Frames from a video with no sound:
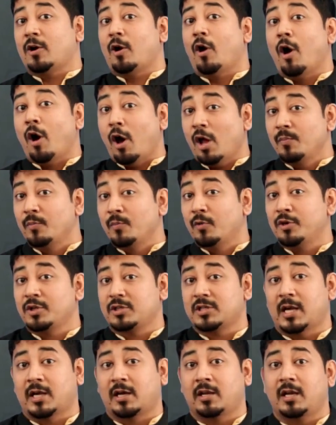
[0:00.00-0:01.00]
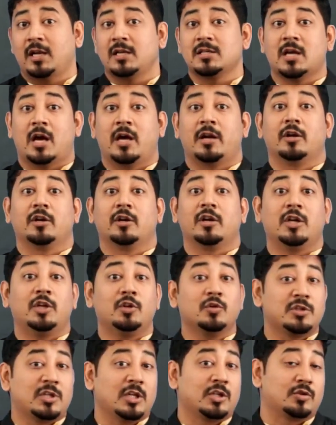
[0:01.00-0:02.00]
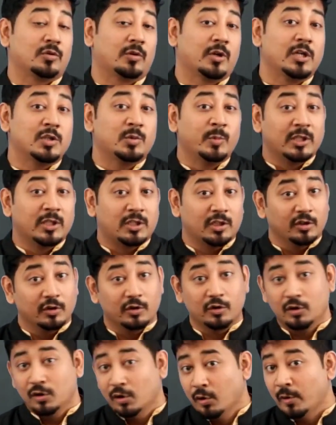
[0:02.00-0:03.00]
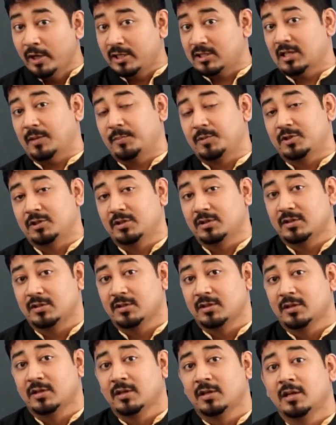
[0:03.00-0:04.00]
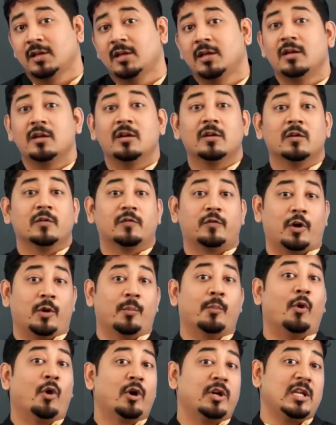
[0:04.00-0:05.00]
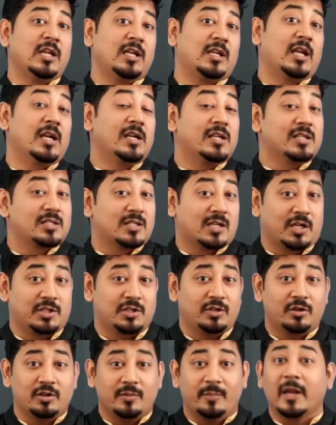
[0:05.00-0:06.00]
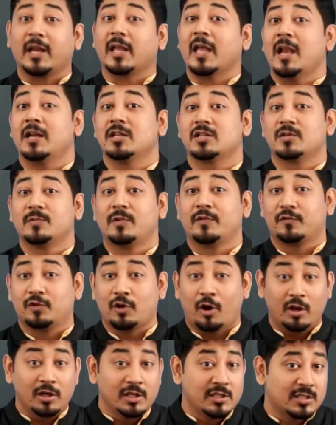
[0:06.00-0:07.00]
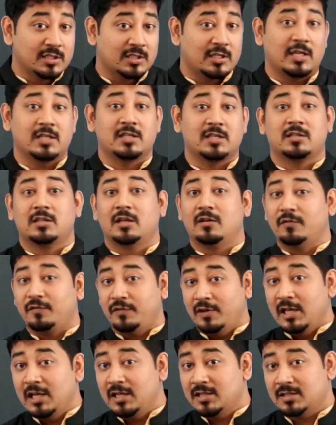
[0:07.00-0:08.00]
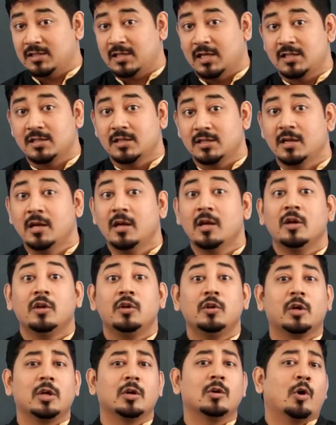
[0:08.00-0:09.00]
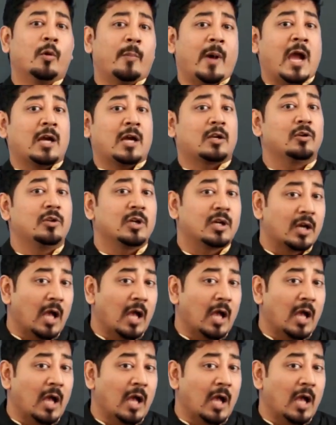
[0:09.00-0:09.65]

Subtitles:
that all monosaccharides are reducing sugars with no exceptions. For a more detailed discussion on the mechanism of tolerance test and feelings test, you can go back to the